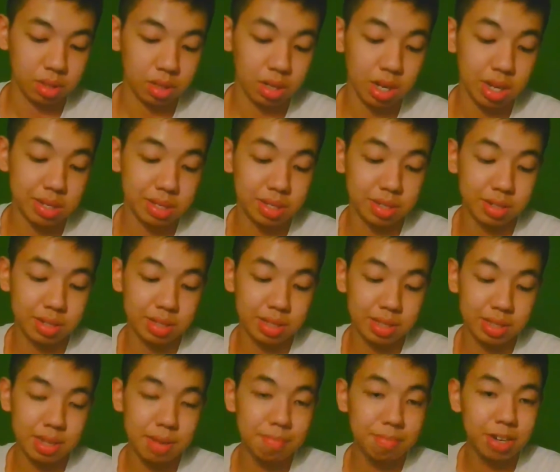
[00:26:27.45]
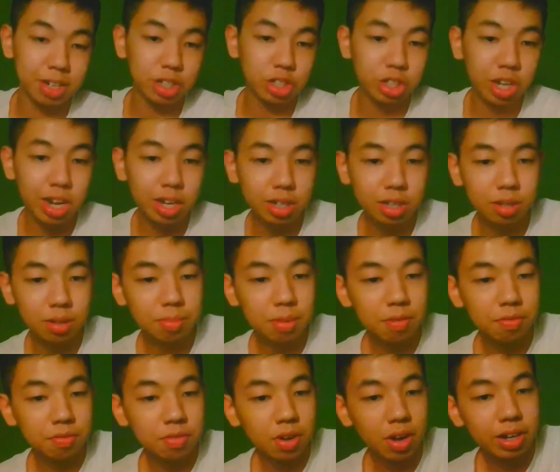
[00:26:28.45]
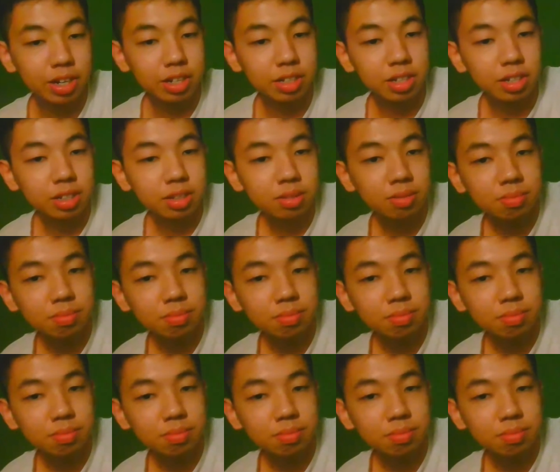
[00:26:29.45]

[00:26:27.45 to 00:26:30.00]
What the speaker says: I just need to simply check before anything.